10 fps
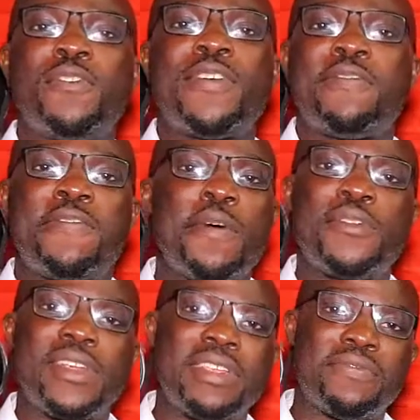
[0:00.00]
over
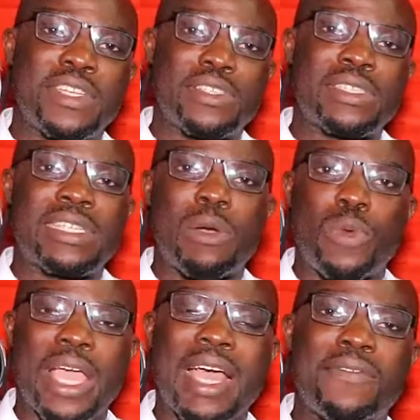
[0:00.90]
400 investors that
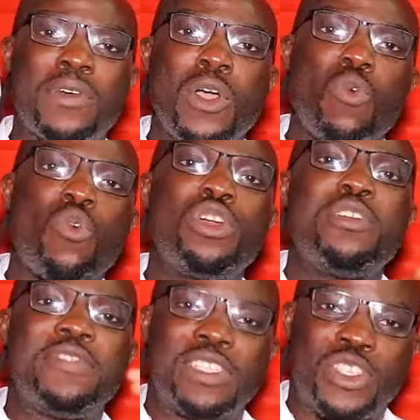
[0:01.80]
we have,
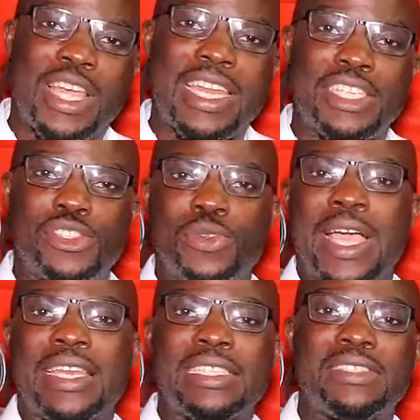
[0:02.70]
one of the challenge
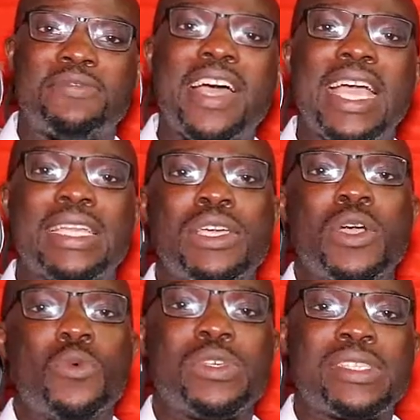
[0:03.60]
you identified
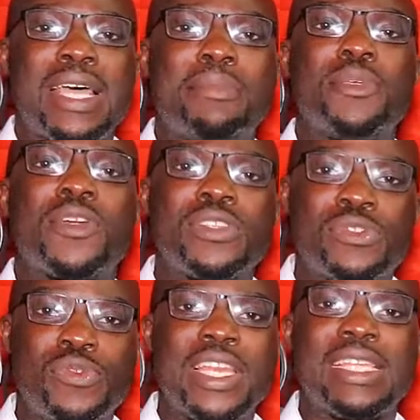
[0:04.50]
was that
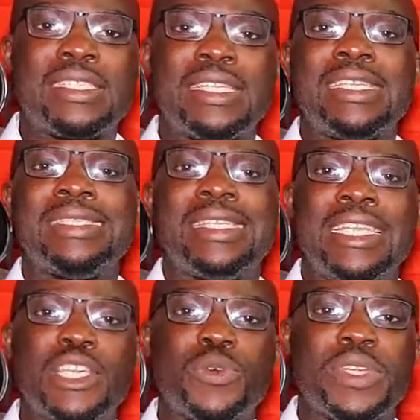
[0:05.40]
because real estate is
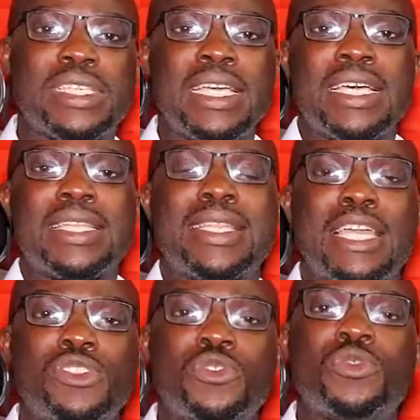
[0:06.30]
illiquid, that you